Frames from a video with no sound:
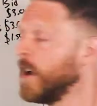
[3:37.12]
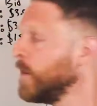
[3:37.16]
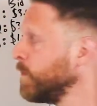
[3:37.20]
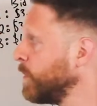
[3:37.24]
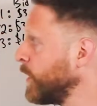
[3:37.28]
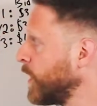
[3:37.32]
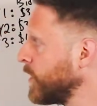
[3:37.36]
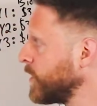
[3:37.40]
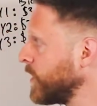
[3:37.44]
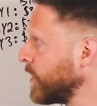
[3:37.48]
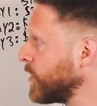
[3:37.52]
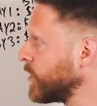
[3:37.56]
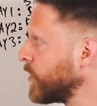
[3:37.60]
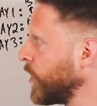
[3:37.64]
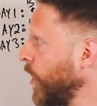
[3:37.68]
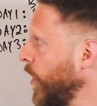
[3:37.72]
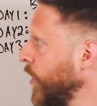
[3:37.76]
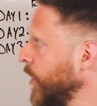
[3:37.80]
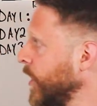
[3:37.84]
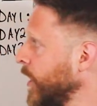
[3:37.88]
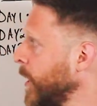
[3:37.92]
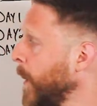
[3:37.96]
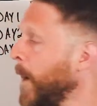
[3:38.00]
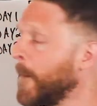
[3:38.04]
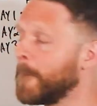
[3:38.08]
because I
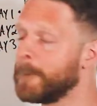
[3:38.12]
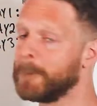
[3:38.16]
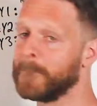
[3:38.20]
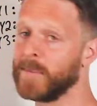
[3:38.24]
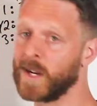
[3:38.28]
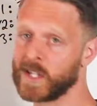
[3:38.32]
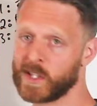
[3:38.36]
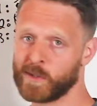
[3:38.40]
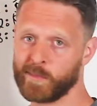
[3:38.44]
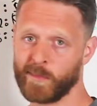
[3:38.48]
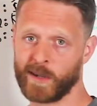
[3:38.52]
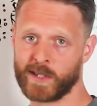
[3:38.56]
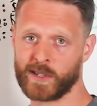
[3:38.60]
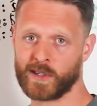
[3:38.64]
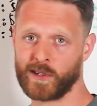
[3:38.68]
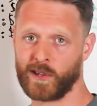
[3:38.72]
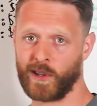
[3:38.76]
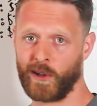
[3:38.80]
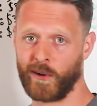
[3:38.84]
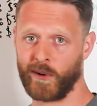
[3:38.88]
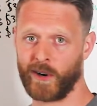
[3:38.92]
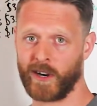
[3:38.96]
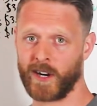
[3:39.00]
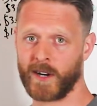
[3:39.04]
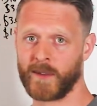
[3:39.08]
started much, much
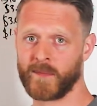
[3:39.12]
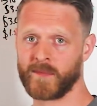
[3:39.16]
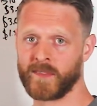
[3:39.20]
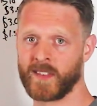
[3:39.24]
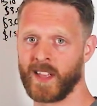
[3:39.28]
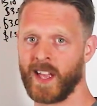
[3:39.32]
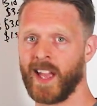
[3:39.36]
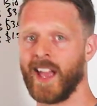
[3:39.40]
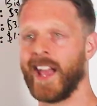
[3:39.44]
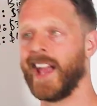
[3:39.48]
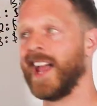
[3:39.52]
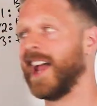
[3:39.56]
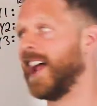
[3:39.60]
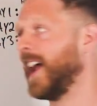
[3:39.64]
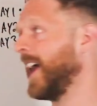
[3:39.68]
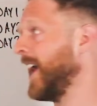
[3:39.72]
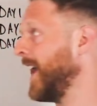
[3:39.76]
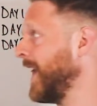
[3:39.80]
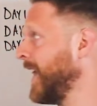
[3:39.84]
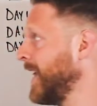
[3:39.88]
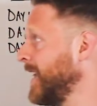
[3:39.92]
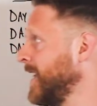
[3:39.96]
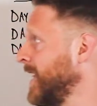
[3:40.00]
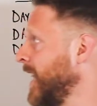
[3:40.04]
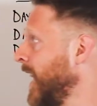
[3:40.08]
lower.
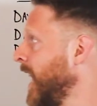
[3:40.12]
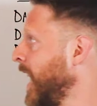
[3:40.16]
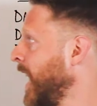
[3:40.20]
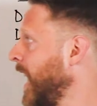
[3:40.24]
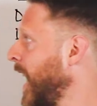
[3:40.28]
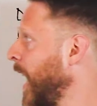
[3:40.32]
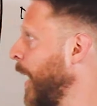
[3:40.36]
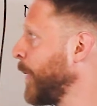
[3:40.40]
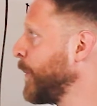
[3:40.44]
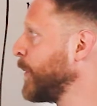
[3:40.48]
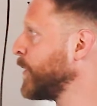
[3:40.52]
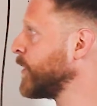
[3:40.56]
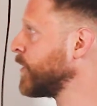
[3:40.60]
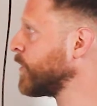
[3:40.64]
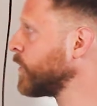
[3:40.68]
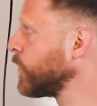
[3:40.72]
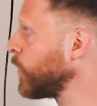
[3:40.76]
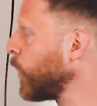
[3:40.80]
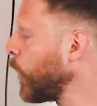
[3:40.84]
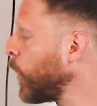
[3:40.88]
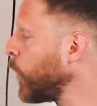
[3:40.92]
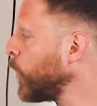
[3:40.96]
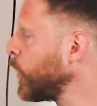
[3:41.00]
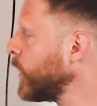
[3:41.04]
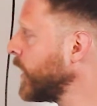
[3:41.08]
And I was
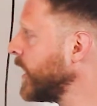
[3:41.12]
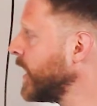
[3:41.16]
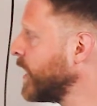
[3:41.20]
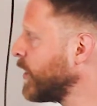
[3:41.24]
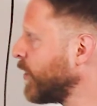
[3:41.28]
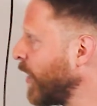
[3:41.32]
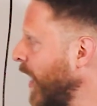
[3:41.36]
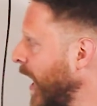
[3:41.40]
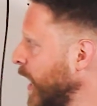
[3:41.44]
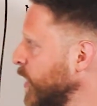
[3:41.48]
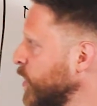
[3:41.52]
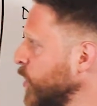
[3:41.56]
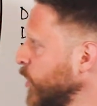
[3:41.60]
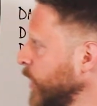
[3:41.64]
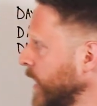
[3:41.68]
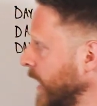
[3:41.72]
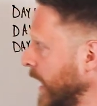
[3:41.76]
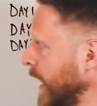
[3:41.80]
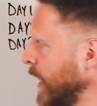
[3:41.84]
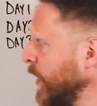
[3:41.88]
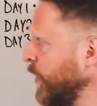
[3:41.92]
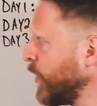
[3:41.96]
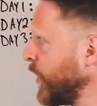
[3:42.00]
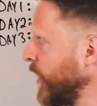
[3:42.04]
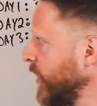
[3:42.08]
slowly, gradually
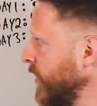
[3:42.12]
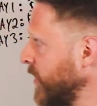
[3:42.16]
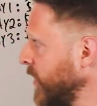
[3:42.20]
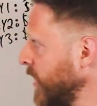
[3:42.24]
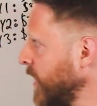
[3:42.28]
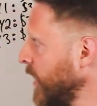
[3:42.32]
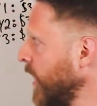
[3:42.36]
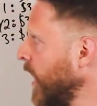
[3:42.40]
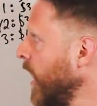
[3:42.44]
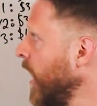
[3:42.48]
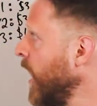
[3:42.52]
increasing